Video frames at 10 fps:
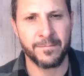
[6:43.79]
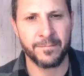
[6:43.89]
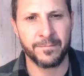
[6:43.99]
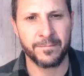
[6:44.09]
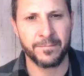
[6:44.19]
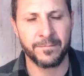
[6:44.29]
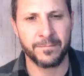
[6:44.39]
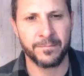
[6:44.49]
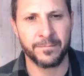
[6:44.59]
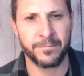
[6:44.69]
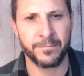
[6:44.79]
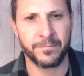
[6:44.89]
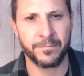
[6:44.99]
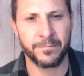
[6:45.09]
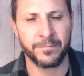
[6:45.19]

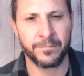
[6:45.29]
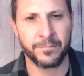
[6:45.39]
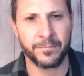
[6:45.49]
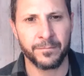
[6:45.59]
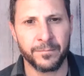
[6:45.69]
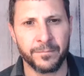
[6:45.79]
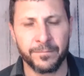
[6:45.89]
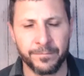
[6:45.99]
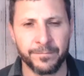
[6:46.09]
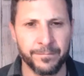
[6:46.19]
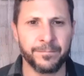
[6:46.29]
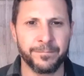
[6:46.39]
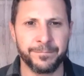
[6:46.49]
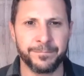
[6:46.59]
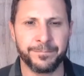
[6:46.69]

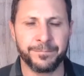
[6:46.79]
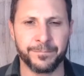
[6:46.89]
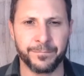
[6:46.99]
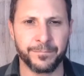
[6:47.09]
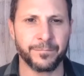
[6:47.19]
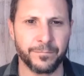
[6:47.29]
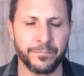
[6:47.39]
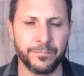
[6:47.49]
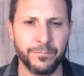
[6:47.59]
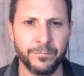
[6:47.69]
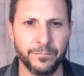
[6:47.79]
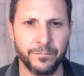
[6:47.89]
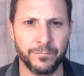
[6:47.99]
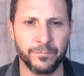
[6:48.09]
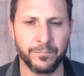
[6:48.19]

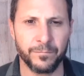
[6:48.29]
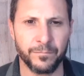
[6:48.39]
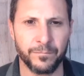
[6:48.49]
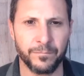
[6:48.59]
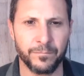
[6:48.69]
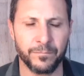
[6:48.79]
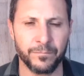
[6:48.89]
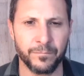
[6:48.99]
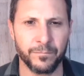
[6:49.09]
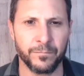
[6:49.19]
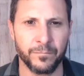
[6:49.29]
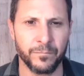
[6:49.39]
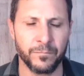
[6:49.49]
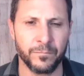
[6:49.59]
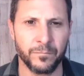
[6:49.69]

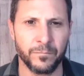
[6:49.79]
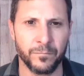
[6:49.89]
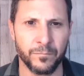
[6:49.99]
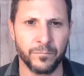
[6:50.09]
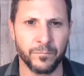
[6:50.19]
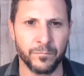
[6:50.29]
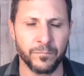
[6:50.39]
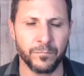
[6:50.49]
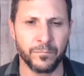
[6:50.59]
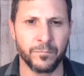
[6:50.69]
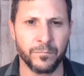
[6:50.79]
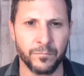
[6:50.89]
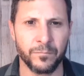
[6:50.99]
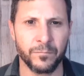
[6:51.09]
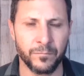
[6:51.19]

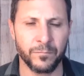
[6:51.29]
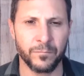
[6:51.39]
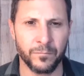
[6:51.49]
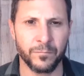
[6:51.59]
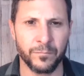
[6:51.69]
(silent)